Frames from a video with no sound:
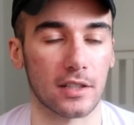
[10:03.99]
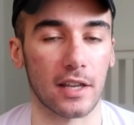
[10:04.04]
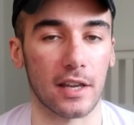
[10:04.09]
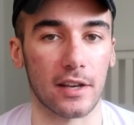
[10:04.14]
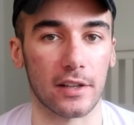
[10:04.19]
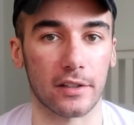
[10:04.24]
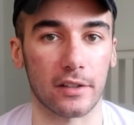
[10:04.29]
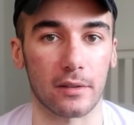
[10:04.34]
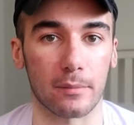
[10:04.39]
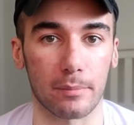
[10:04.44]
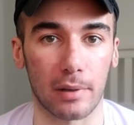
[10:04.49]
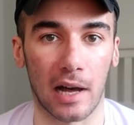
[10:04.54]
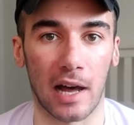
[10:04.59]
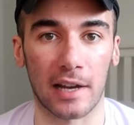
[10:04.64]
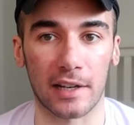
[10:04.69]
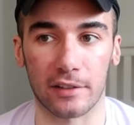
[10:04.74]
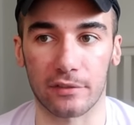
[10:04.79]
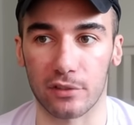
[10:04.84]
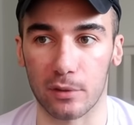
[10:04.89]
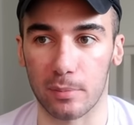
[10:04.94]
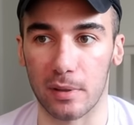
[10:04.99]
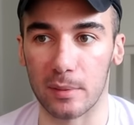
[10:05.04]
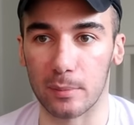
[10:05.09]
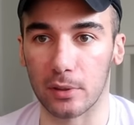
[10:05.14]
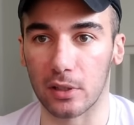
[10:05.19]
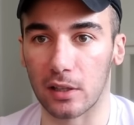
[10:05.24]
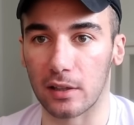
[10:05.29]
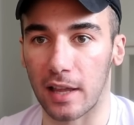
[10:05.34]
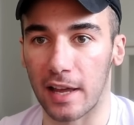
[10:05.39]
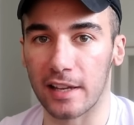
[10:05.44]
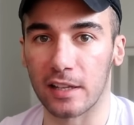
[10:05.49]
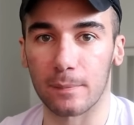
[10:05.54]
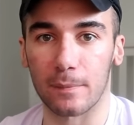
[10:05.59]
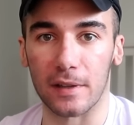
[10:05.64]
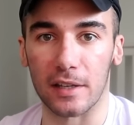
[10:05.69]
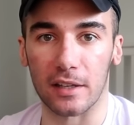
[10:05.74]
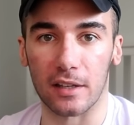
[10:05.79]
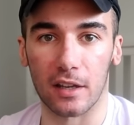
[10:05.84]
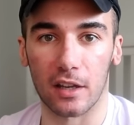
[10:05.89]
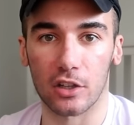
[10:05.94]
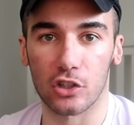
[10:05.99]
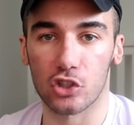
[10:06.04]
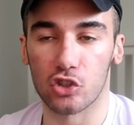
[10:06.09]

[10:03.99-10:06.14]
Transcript: get a good body for people to like me